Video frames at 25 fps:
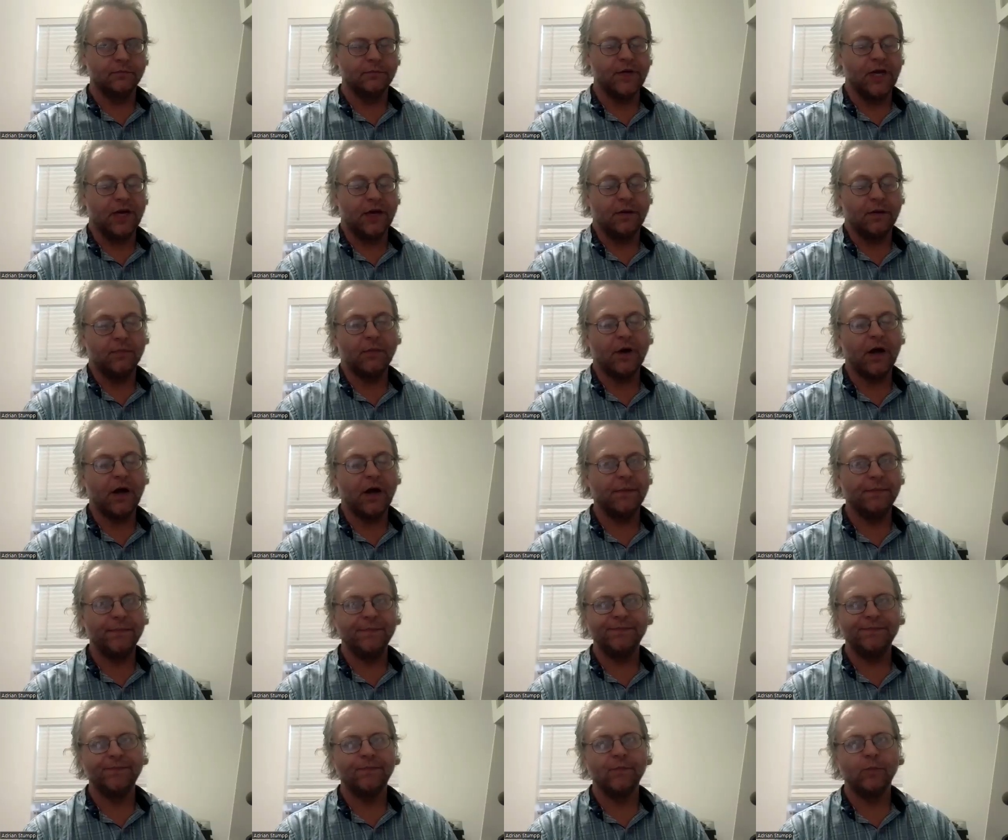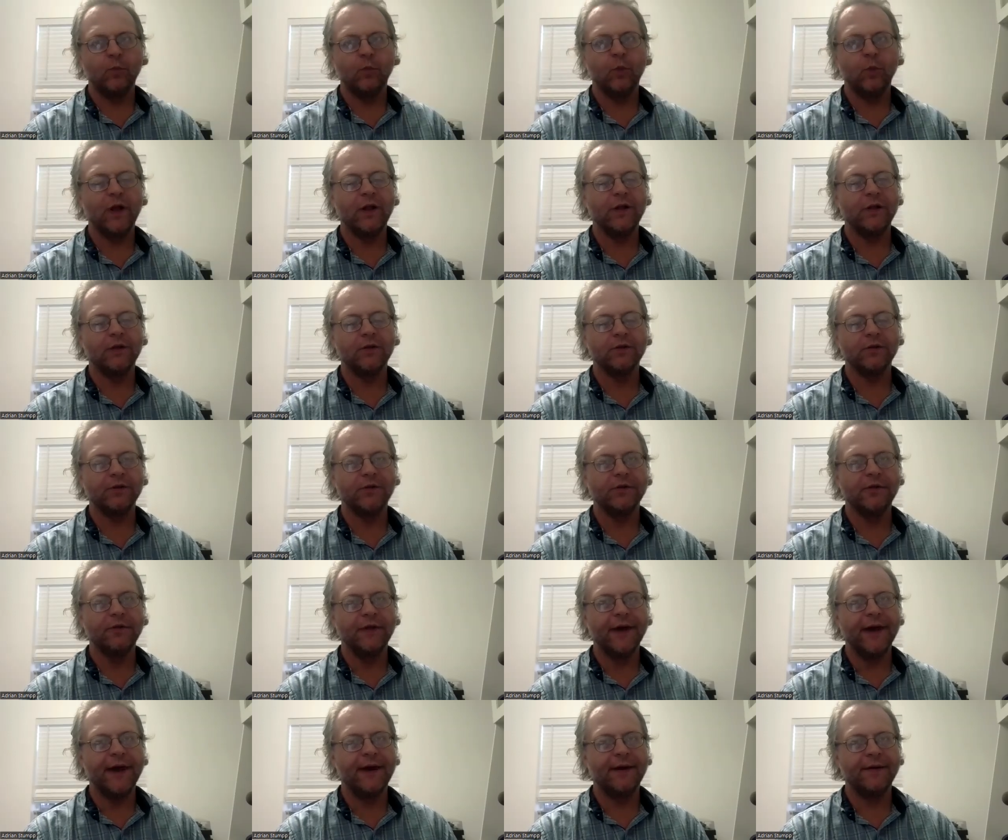Yeah, well, it'll do
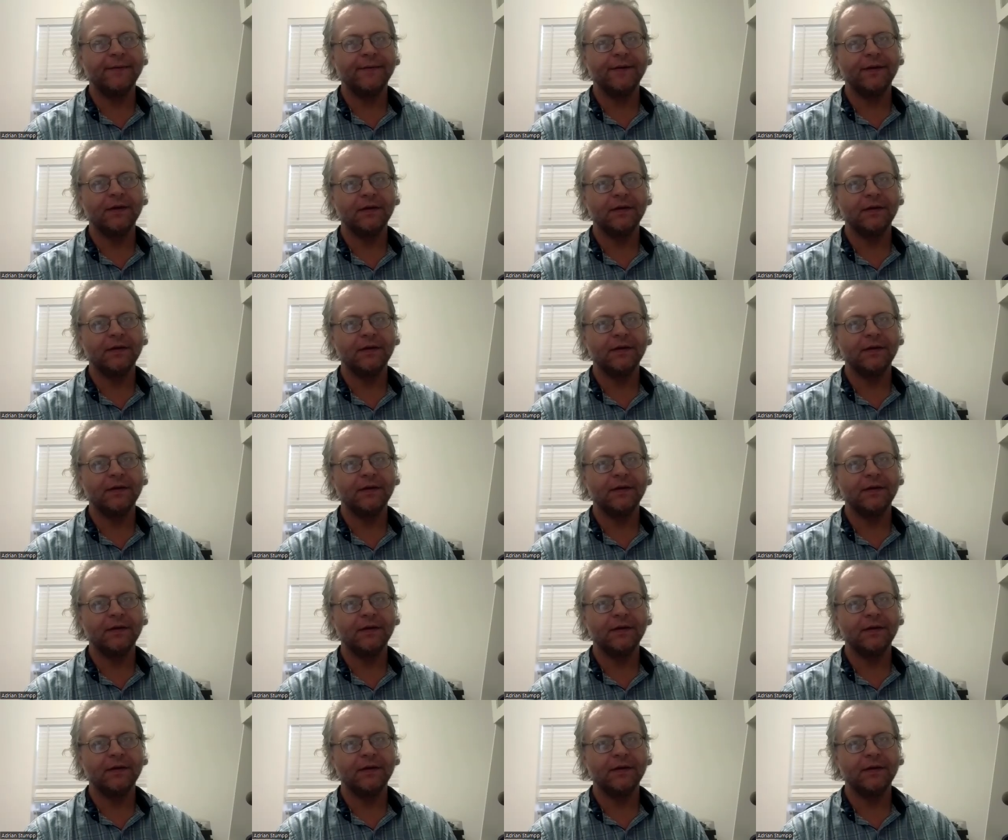that.